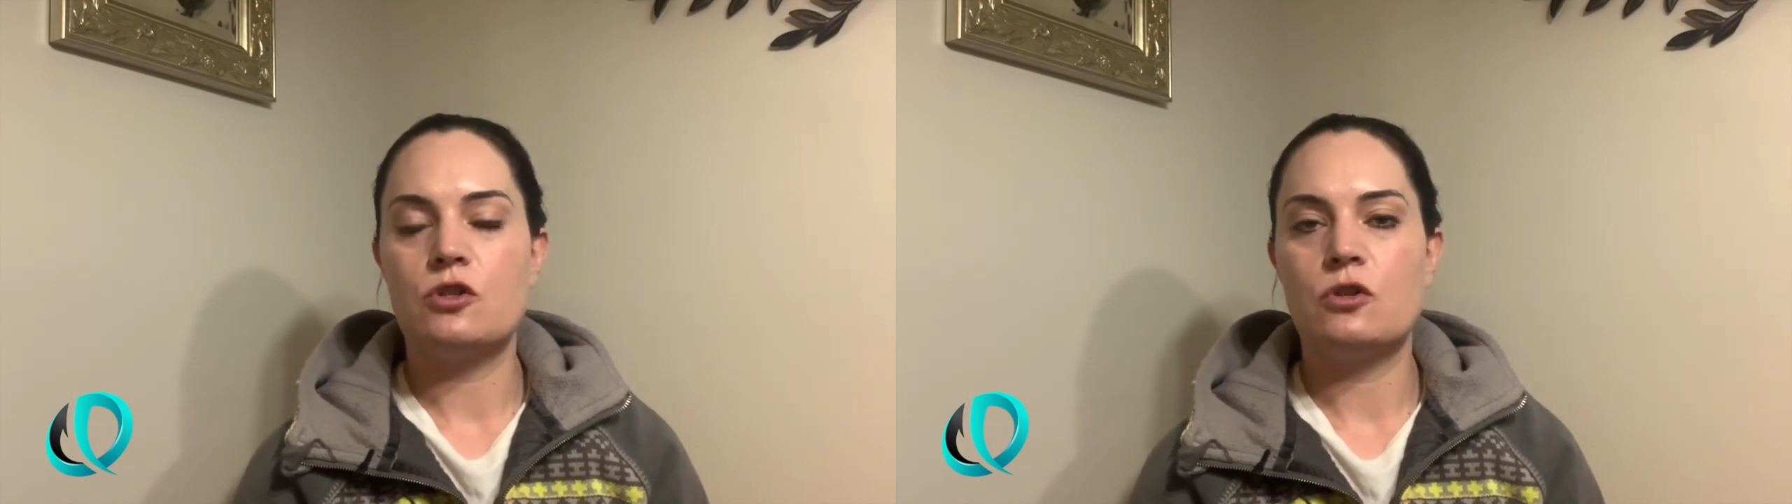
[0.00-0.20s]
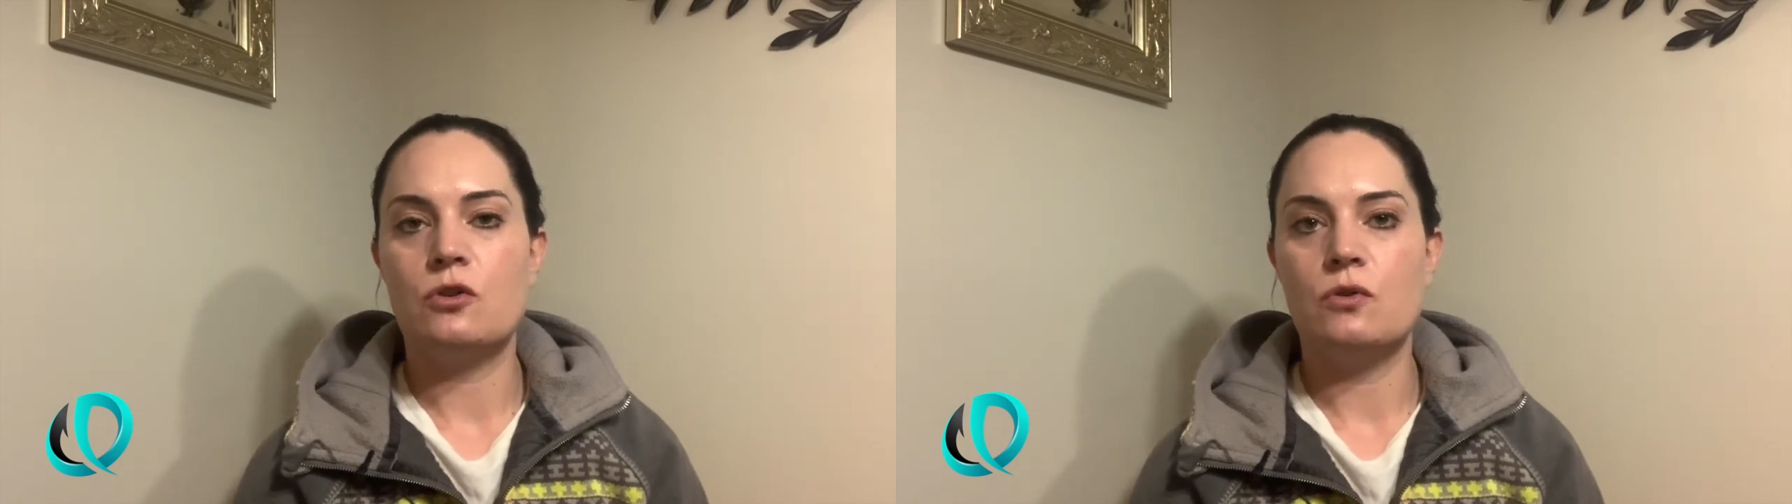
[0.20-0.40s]

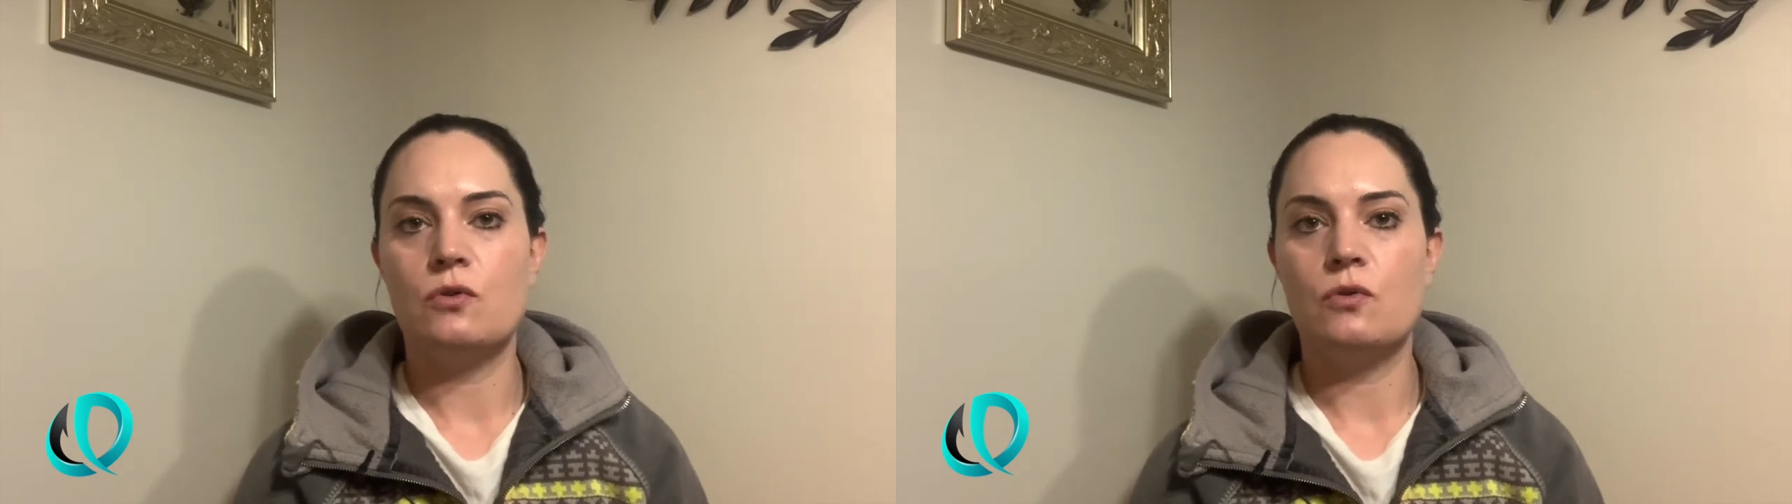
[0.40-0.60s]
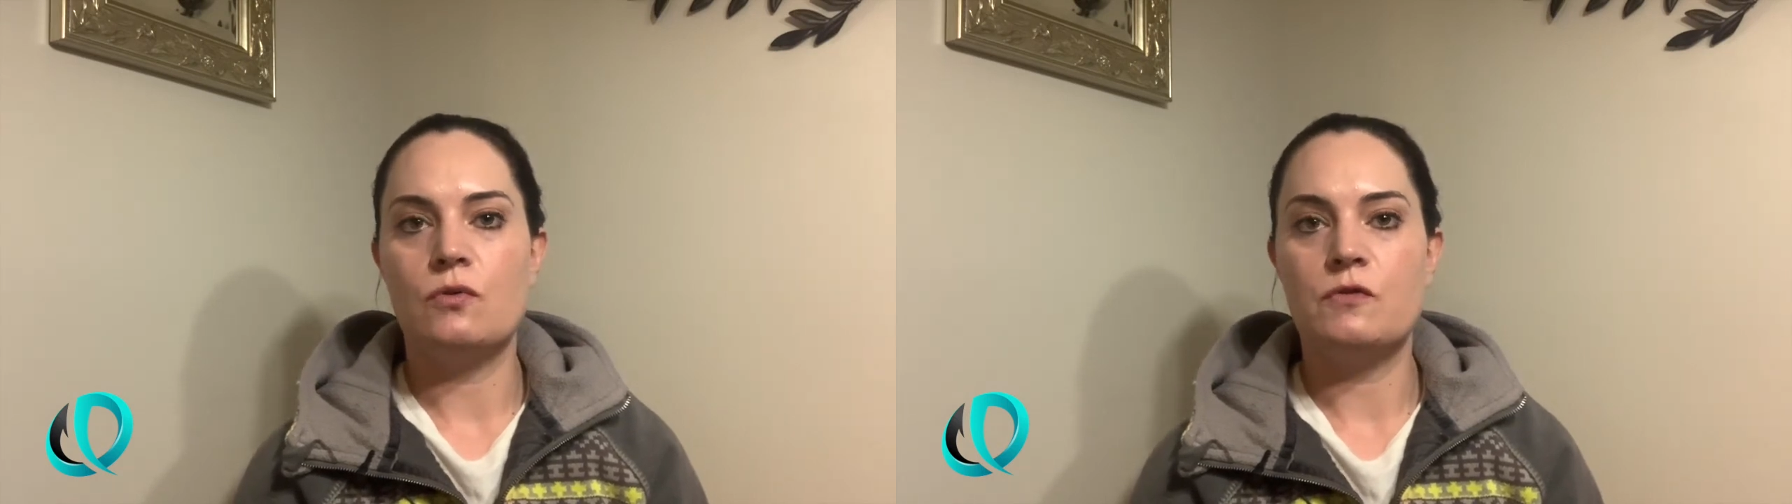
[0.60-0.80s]

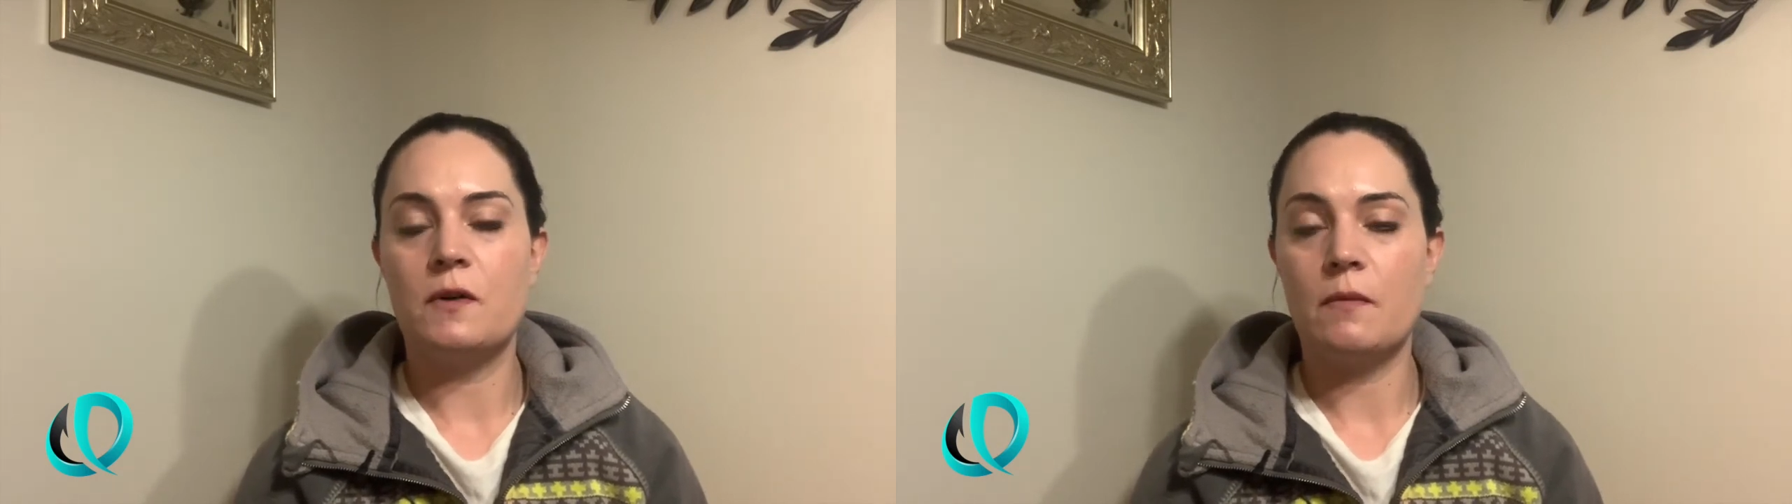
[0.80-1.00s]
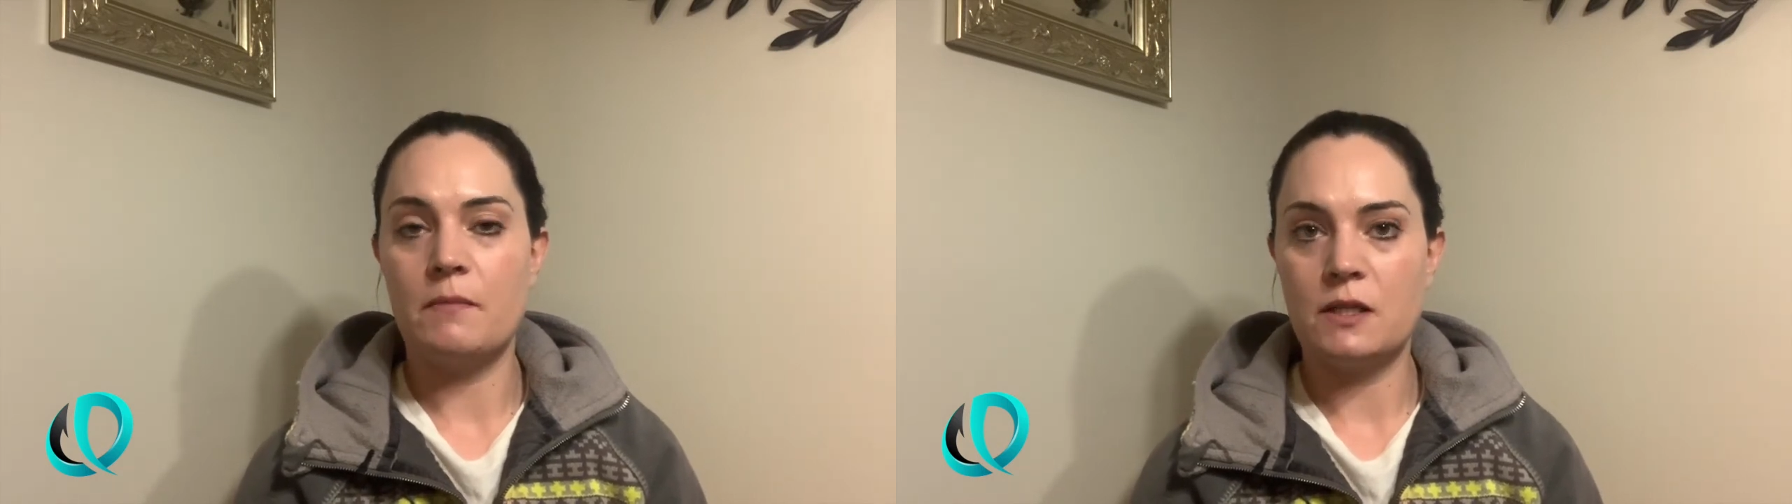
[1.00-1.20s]
to
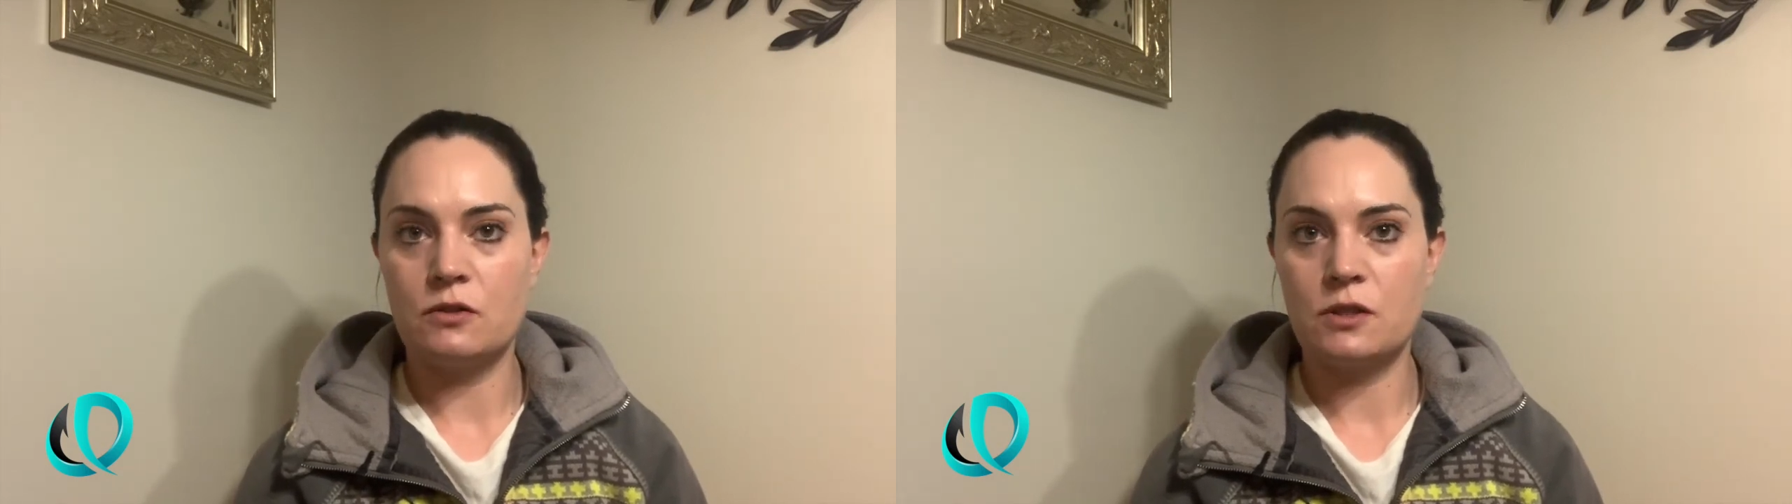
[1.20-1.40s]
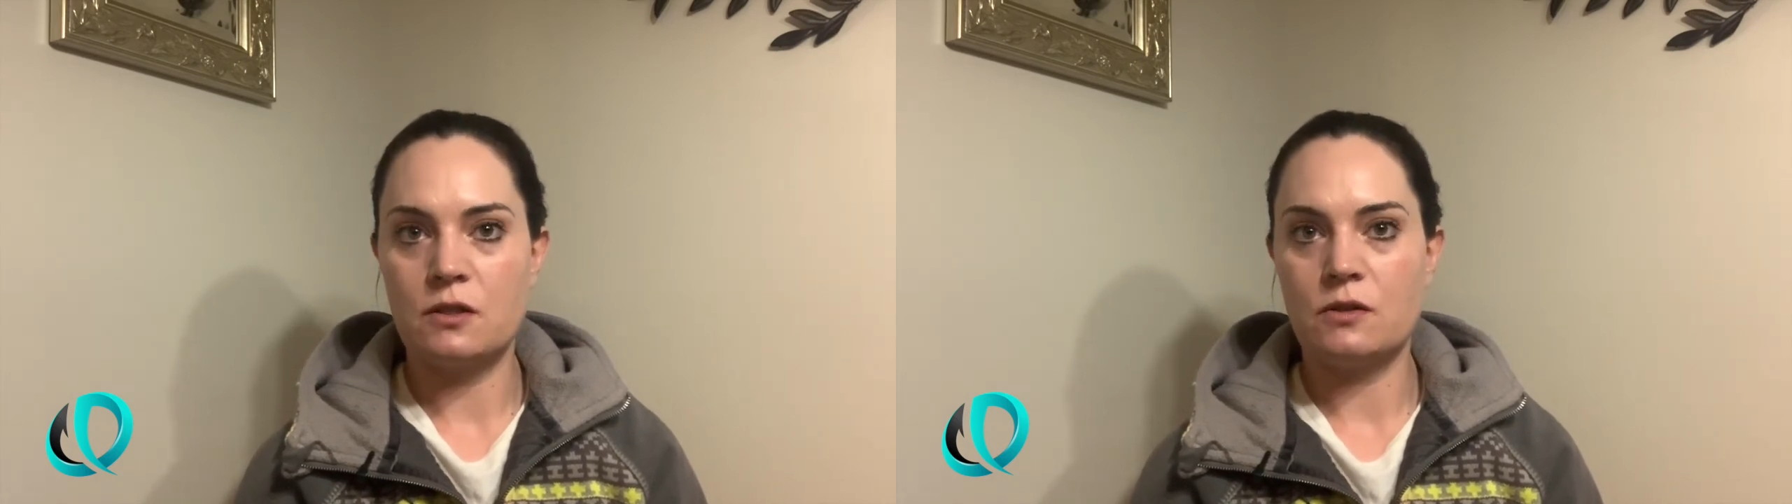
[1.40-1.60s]
develop
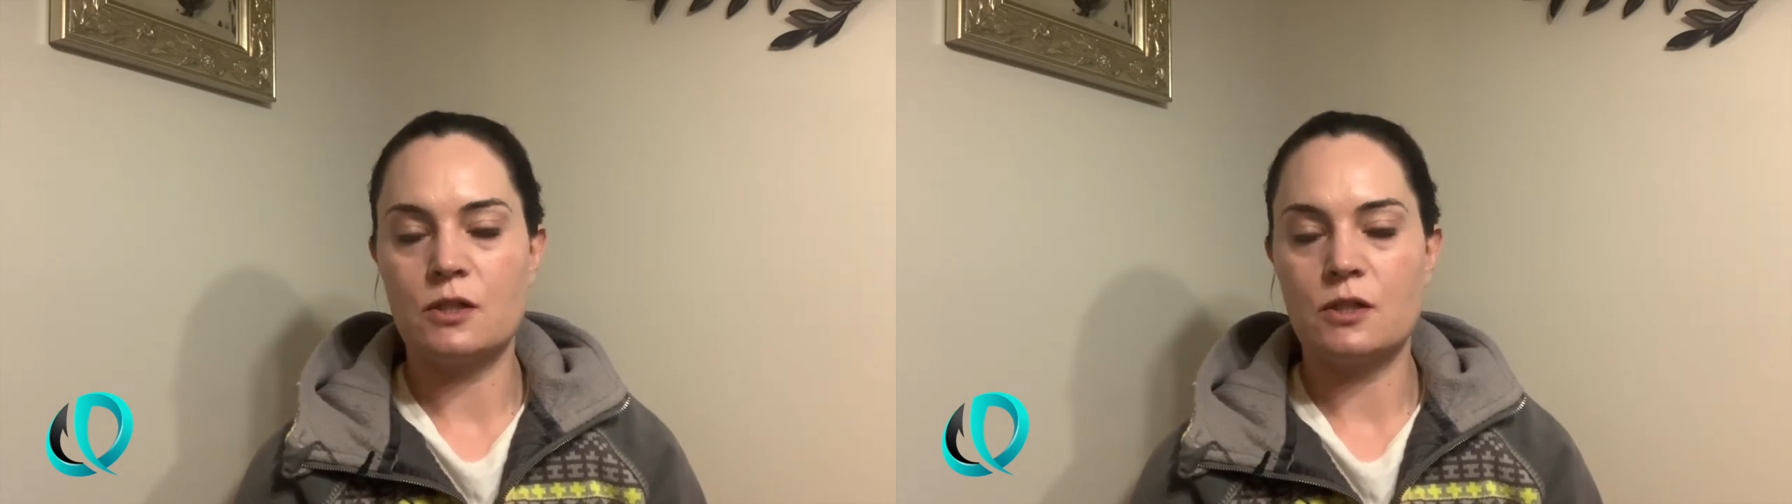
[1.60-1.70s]
mental skills,